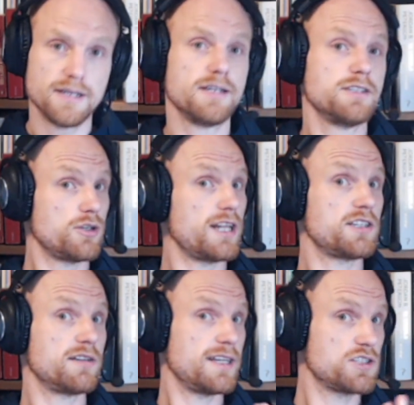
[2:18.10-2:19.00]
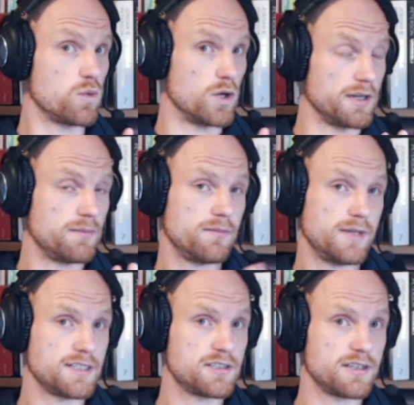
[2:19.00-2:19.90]
So that's one.
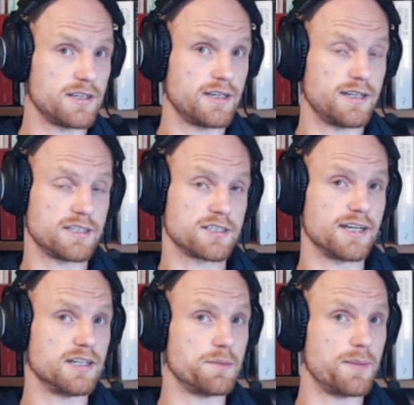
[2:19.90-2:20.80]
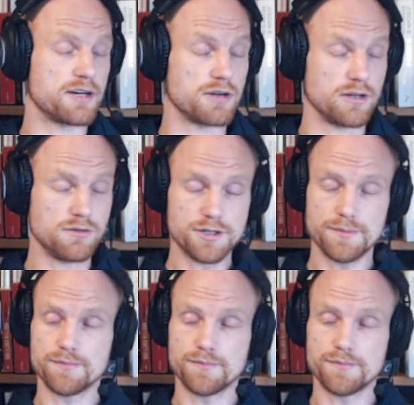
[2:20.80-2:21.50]
That's kind of the background.